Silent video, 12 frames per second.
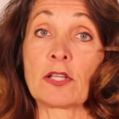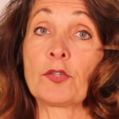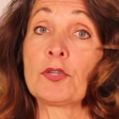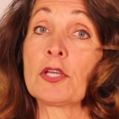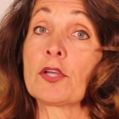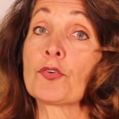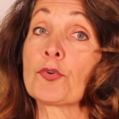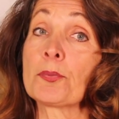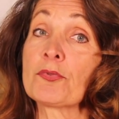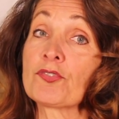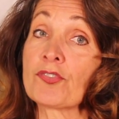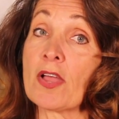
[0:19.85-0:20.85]
including a group
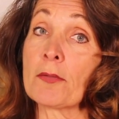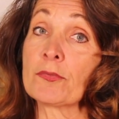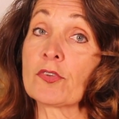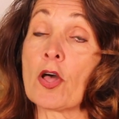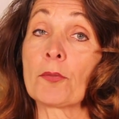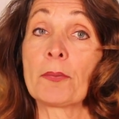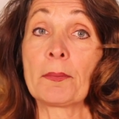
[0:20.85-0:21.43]
of shrubs called